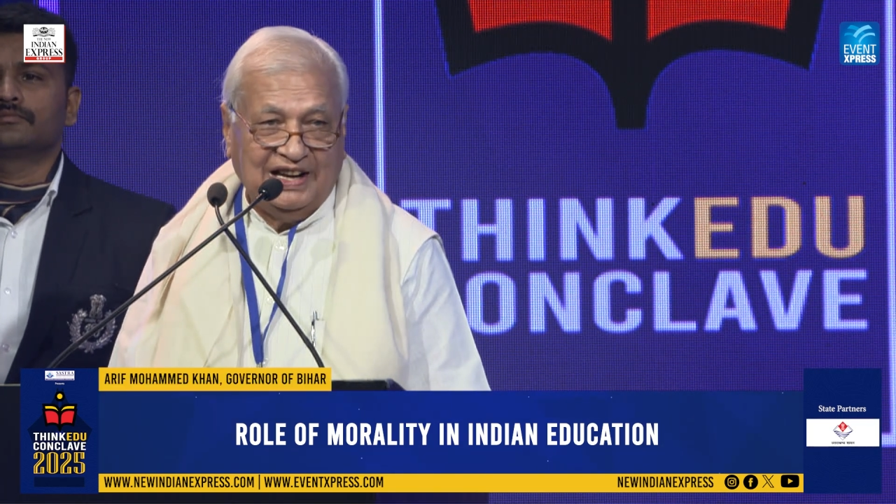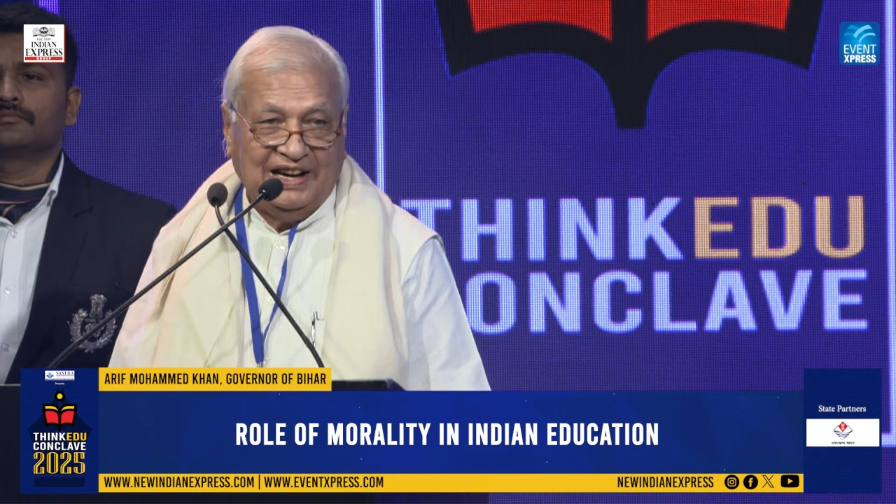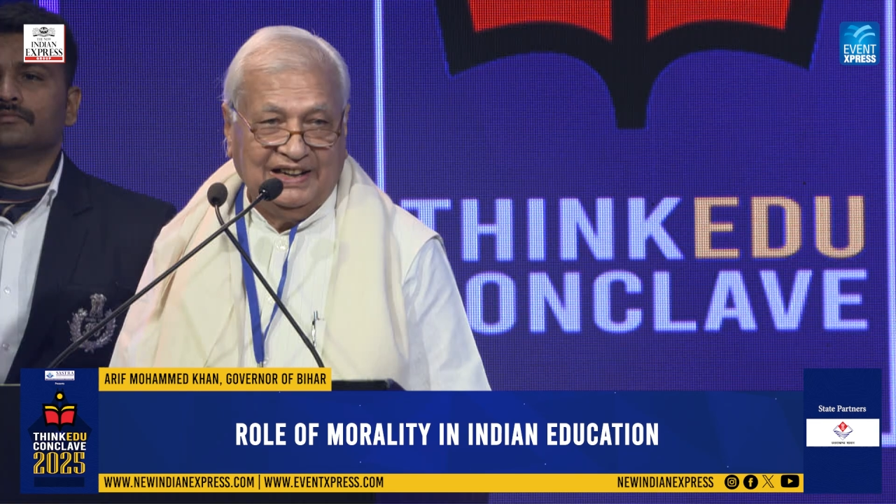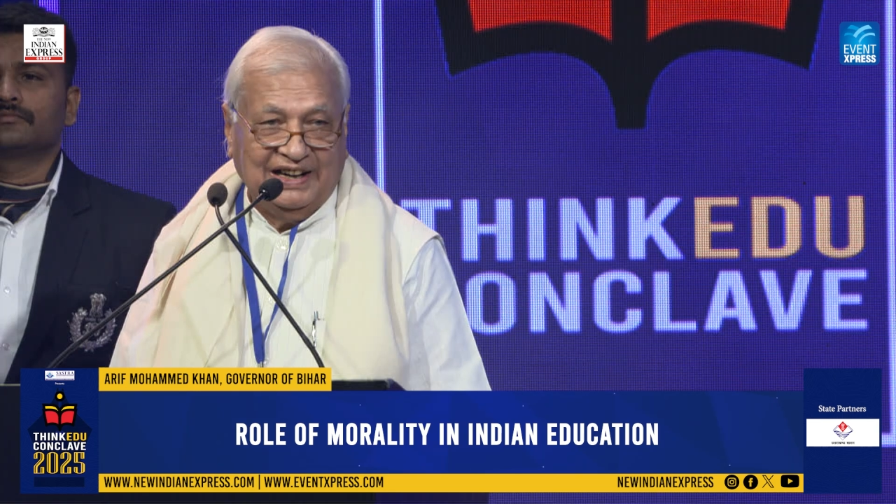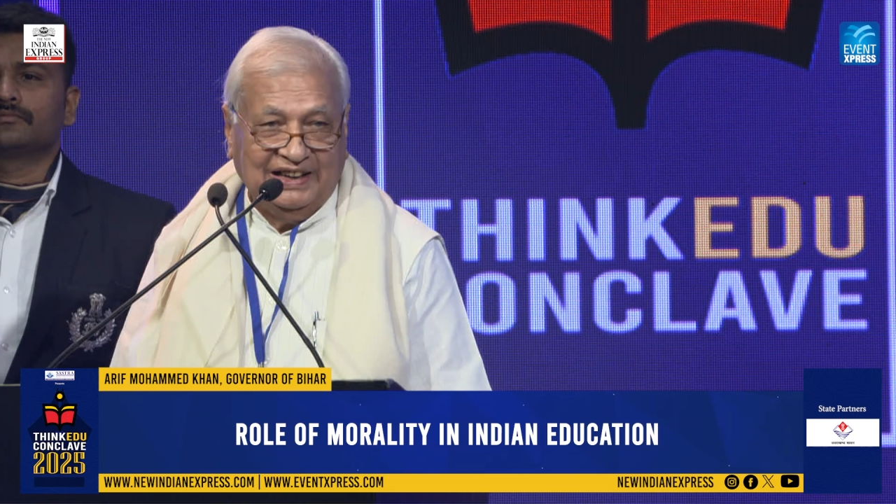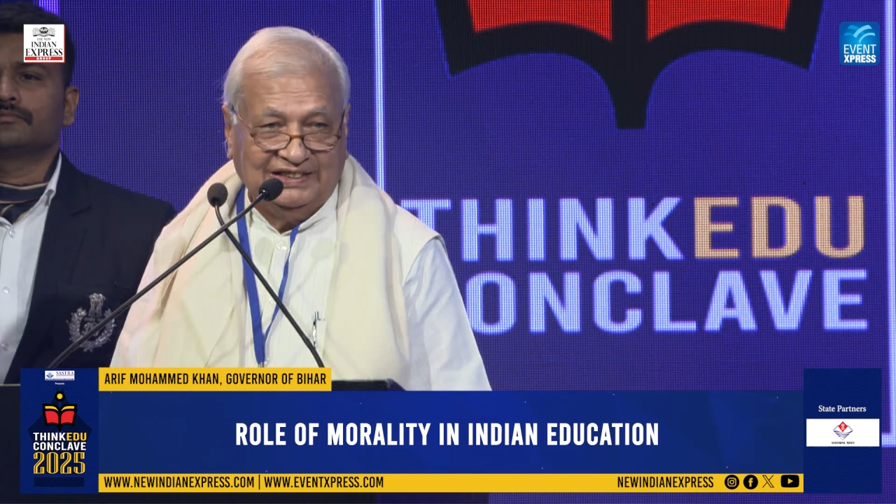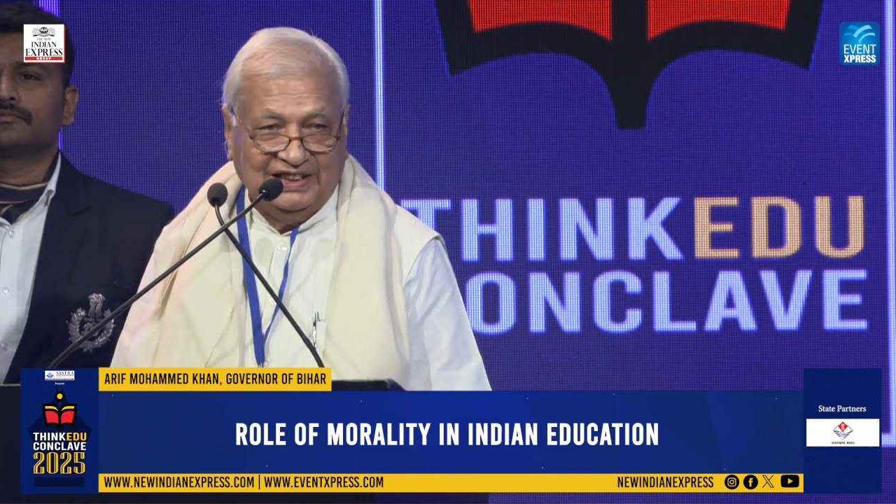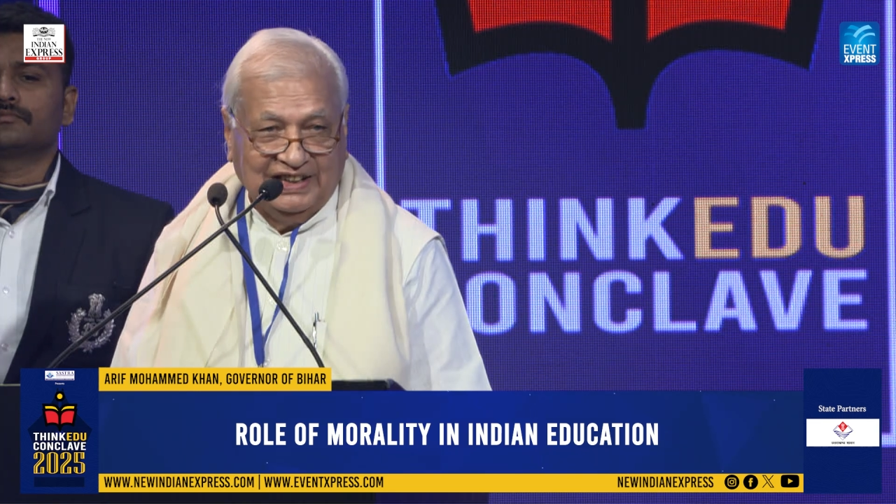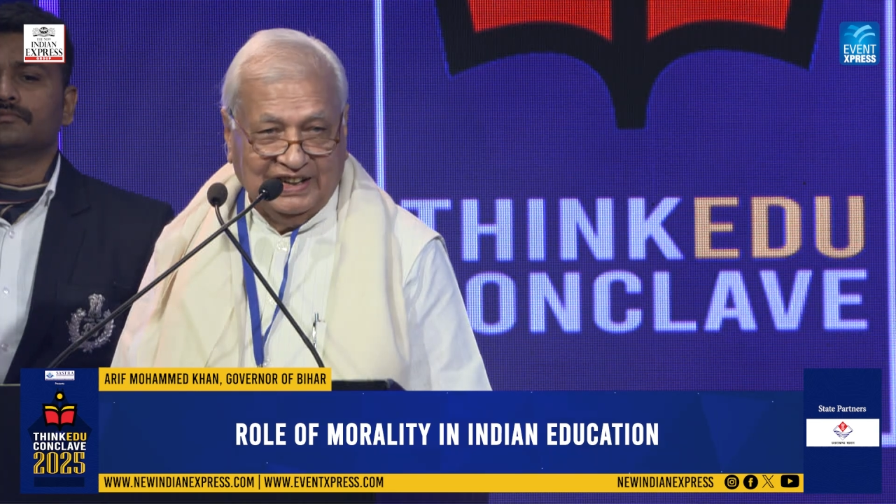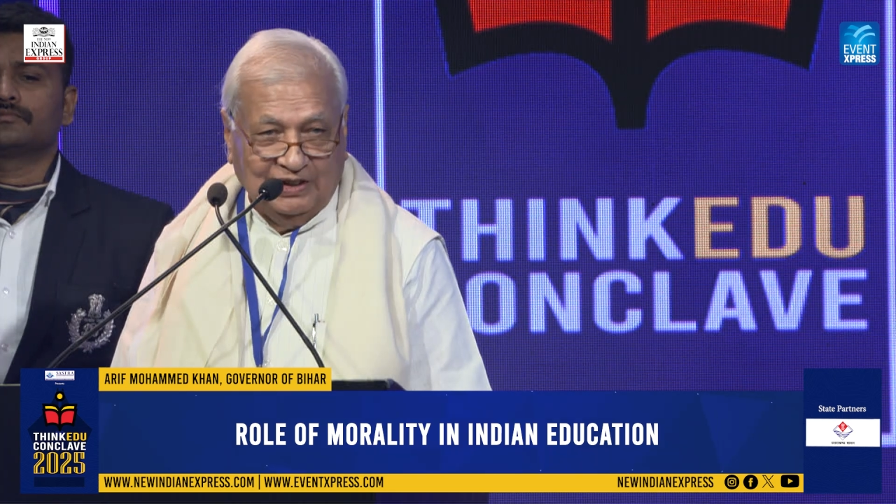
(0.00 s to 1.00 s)
and
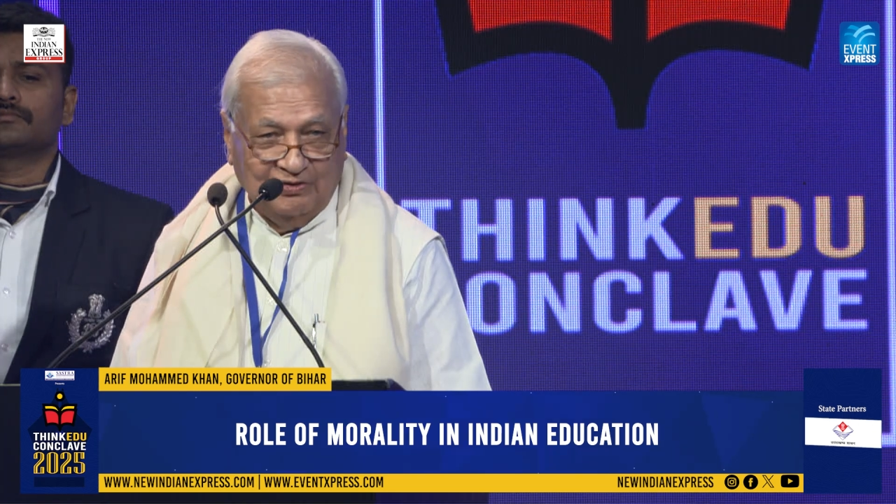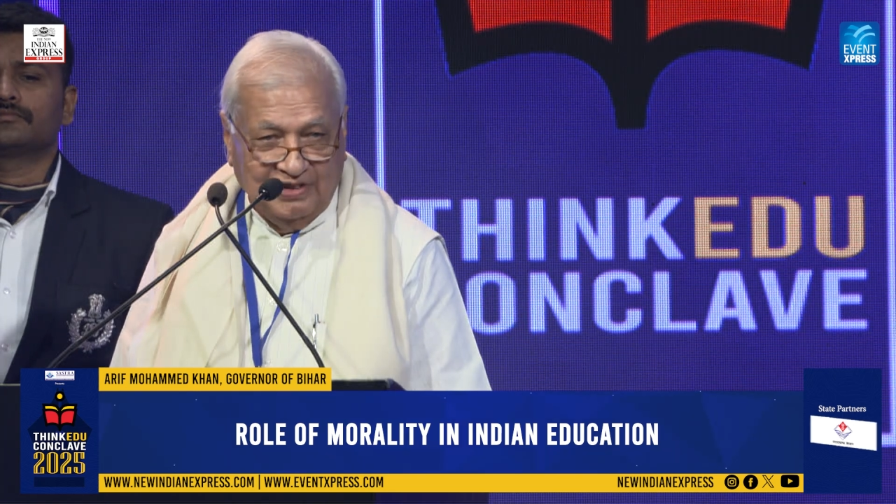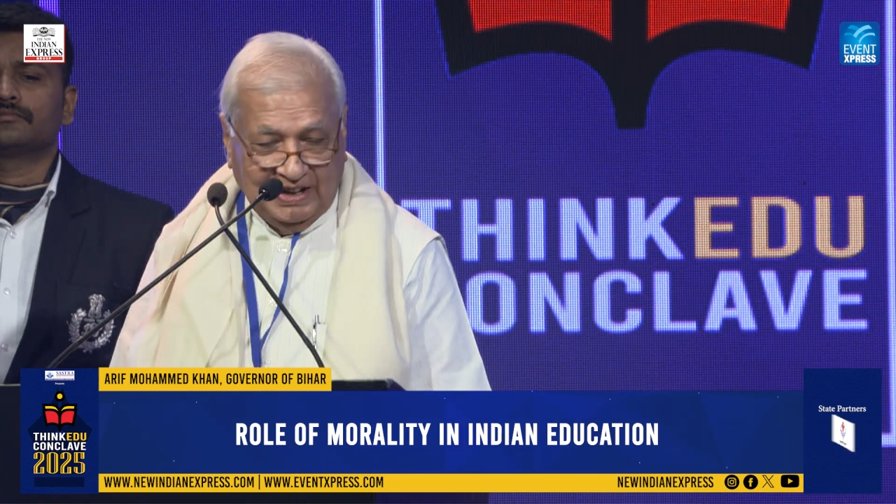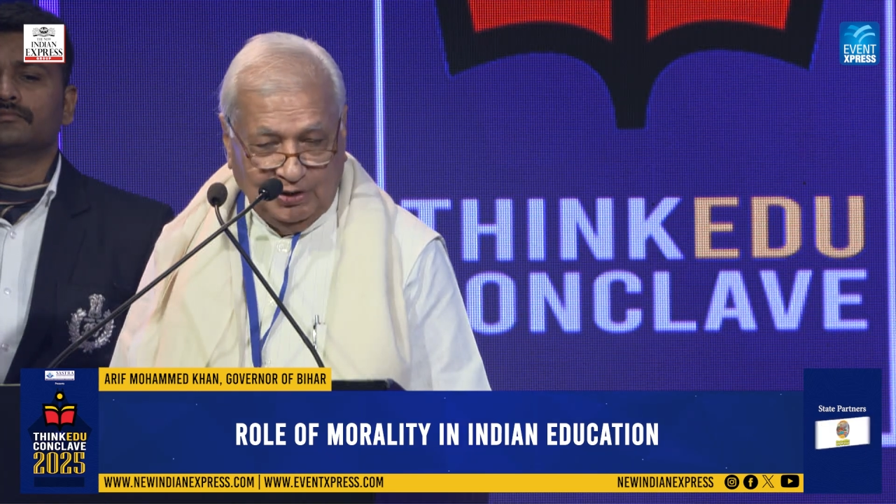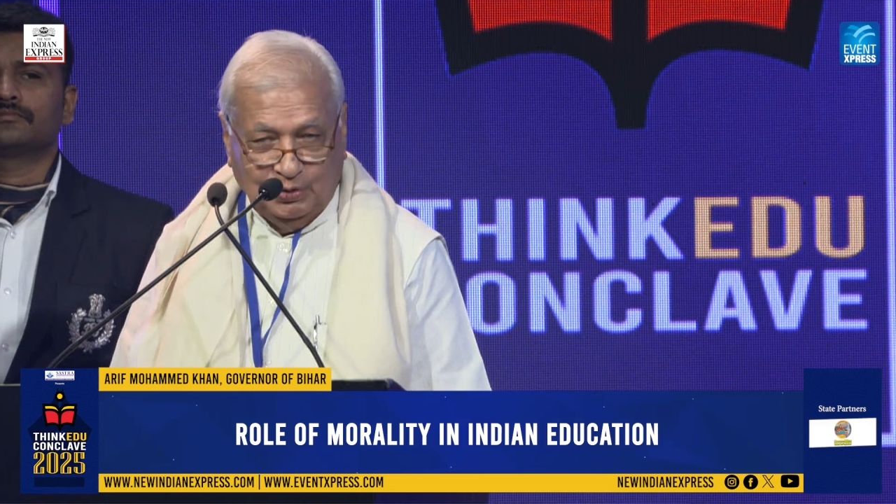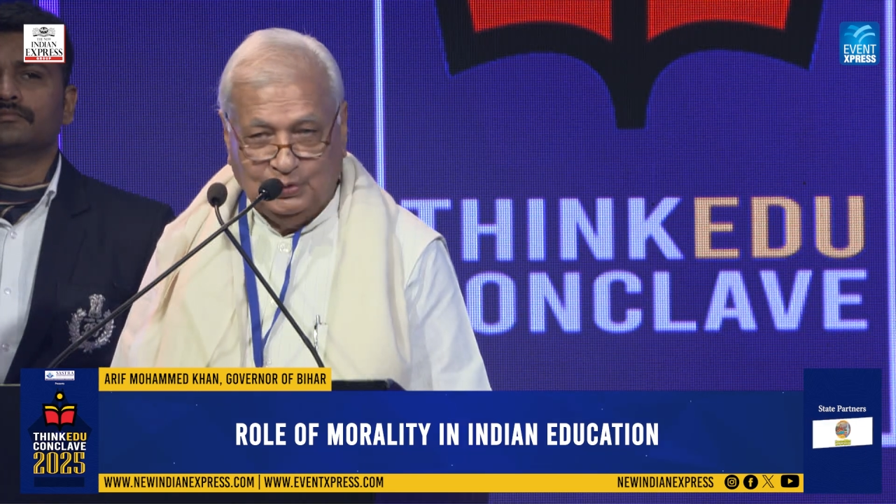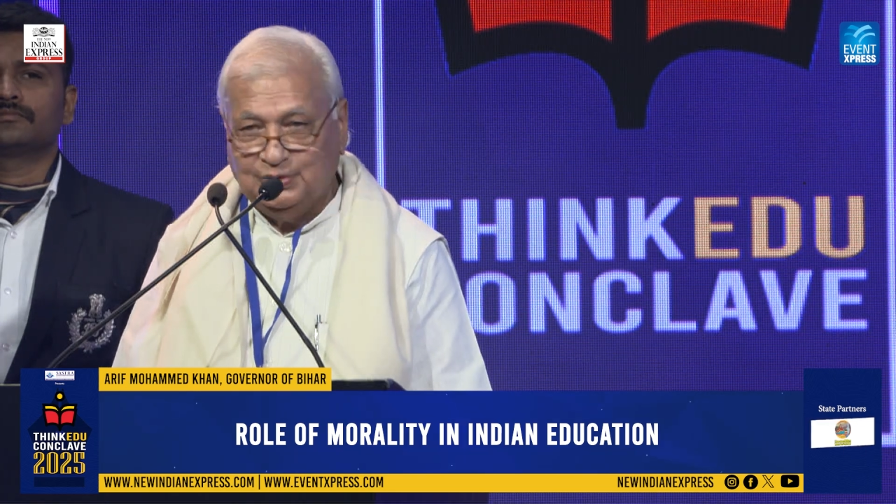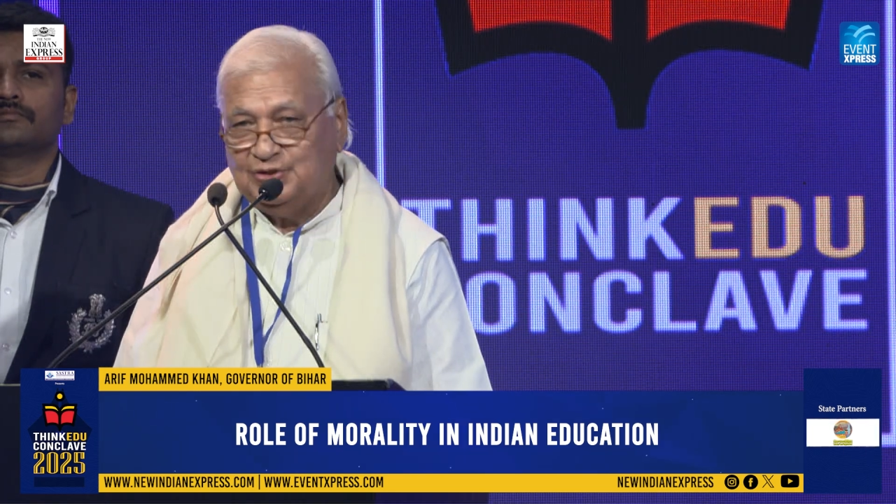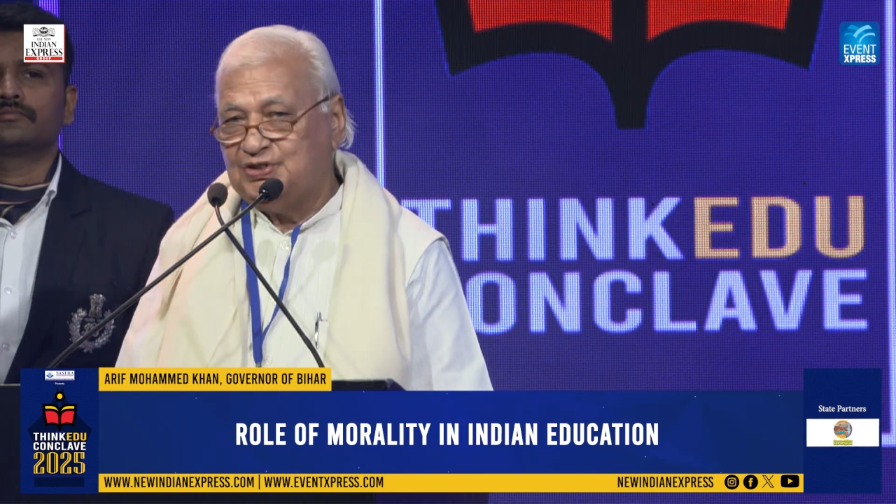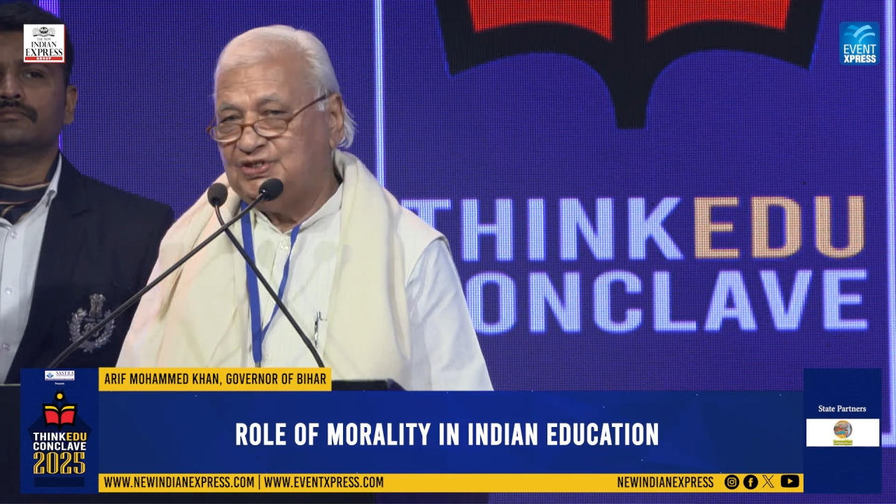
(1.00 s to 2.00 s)
ethical
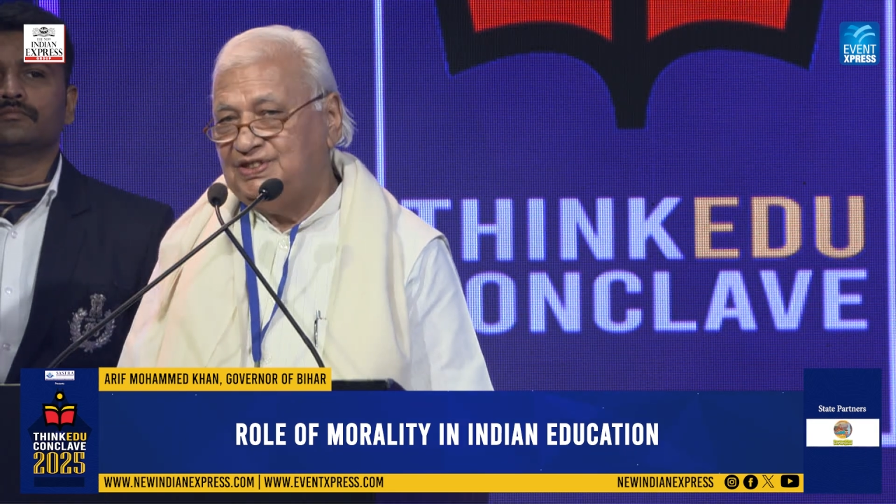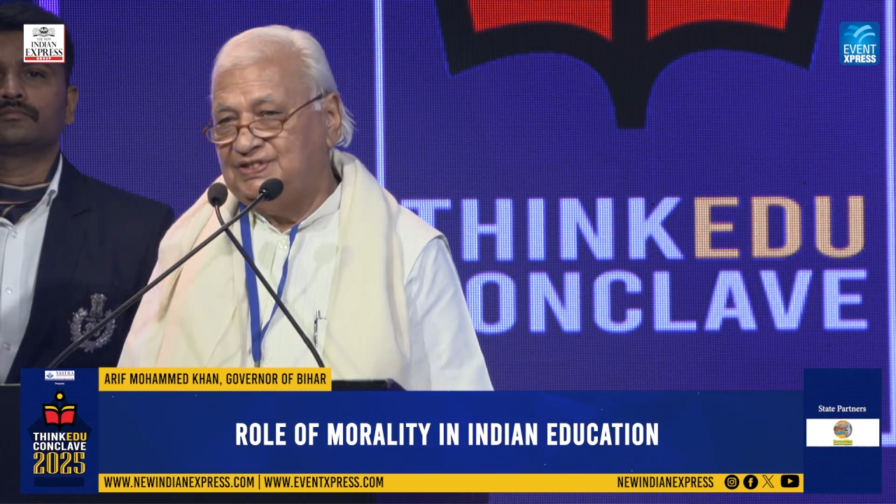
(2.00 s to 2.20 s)
values